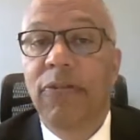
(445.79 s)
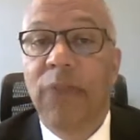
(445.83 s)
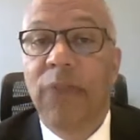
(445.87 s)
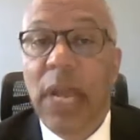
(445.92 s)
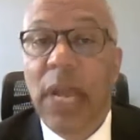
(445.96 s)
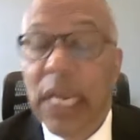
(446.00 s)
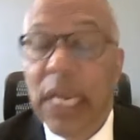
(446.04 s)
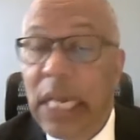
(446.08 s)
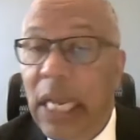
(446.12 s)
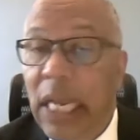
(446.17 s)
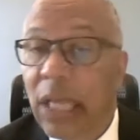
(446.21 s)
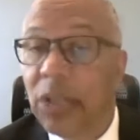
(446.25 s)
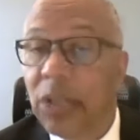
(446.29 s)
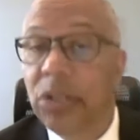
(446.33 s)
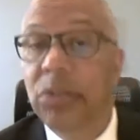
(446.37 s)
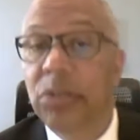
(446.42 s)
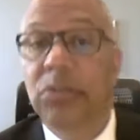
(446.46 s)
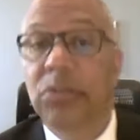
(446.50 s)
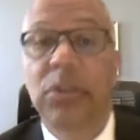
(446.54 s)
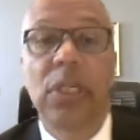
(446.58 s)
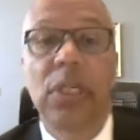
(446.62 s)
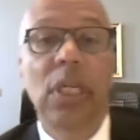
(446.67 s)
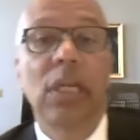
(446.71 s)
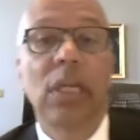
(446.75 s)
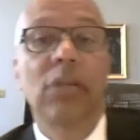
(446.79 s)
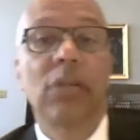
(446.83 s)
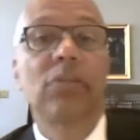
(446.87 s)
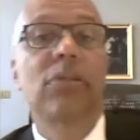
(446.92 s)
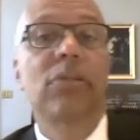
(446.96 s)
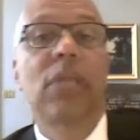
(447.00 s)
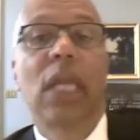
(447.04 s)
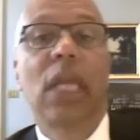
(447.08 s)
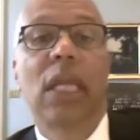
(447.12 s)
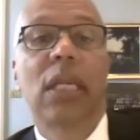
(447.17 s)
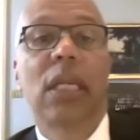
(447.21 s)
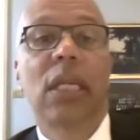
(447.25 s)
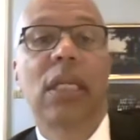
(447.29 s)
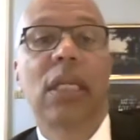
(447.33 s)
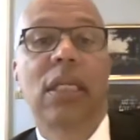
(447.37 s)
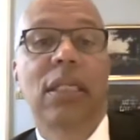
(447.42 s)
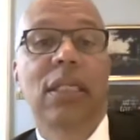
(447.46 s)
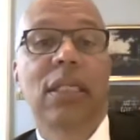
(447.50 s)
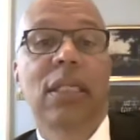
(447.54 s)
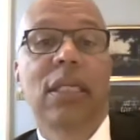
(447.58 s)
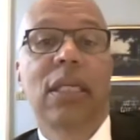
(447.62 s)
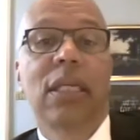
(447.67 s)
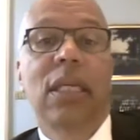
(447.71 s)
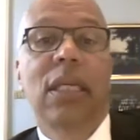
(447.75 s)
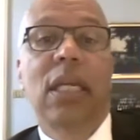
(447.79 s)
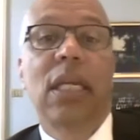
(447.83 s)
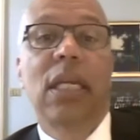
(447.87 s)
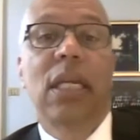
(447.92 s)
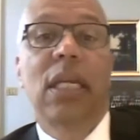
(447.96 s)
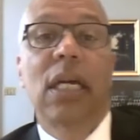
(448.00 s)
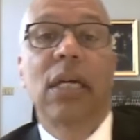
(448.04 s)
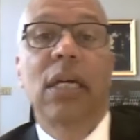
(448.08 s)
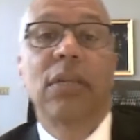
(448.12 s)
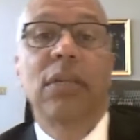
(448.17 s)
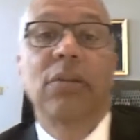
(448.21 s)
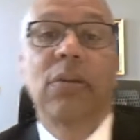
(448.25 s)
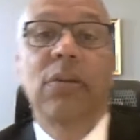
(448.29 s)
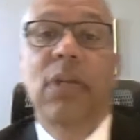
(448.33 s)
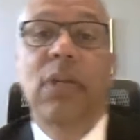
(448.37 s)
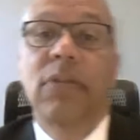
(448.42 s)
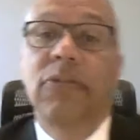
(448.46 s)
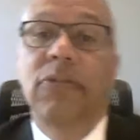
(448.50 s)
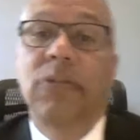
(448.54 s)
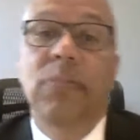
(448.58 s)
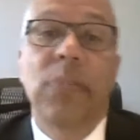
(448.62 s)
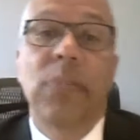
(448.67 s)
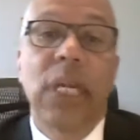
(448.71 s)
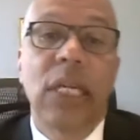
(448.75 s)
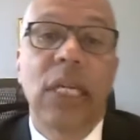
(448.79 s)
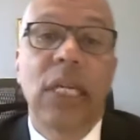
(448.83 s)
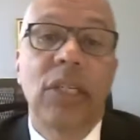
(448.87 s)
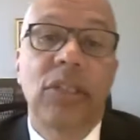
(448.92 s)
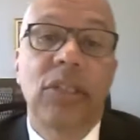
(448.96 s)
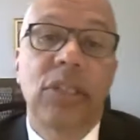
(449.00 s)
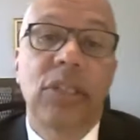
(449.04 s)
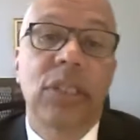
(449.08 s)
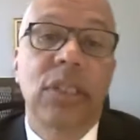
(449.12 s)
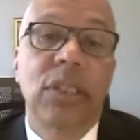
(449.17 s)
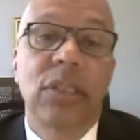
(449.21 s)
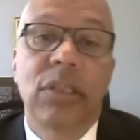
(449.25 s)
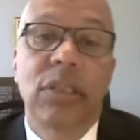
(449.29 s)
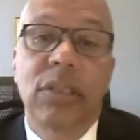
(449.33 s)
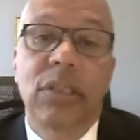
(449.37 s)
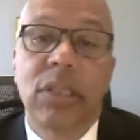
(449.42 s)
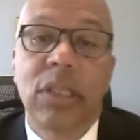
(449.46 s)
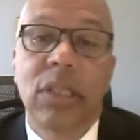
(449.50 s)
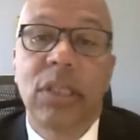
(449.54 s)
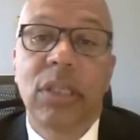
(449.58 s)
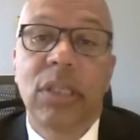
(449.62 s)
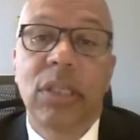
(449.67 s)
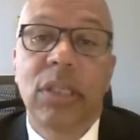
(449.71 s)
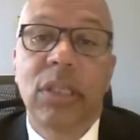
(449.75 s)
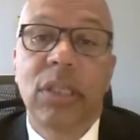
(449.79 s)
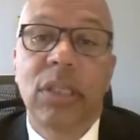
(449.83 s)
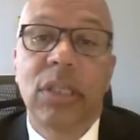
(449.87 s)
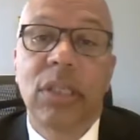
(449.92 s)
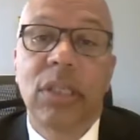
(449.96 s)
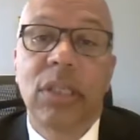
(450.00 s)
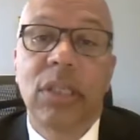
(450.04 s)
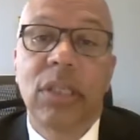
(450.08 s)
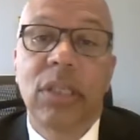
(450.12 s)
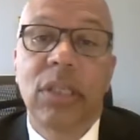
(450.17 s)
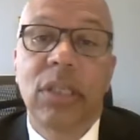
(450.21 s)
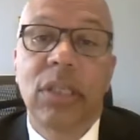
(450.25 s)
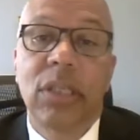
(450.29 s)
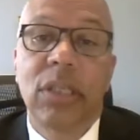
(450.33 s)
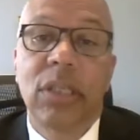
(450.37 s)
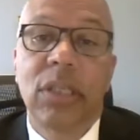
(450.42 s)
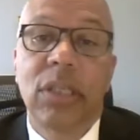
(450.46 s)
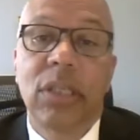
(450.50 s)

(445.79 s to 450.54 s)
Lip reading: financial and health data, and other information systems that carry